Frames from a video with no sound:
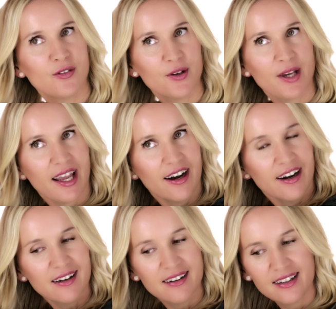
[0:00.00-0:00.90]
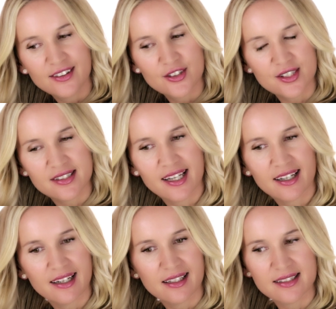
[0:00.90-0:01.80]
of your hair, and I just take
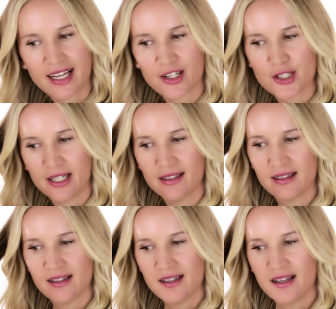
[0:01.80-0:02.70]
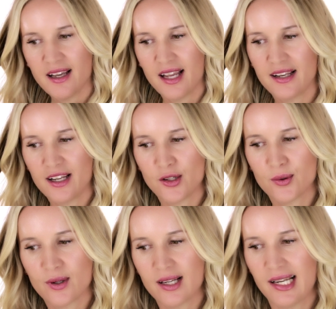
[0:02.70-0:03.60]
a little section, and then
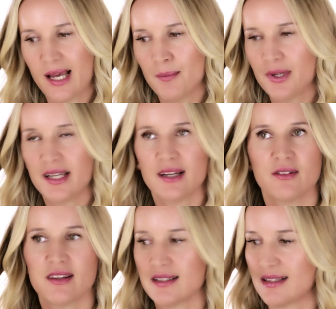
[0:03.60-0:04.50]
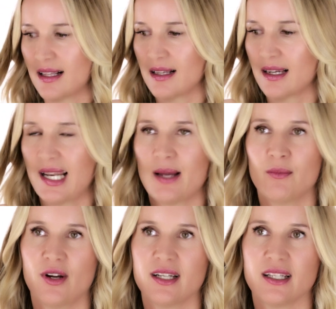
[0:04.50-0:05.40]
you clamp it in with this little
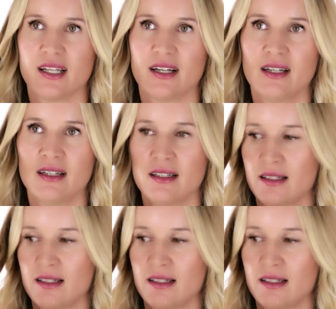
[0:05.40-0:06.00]
clamp right here.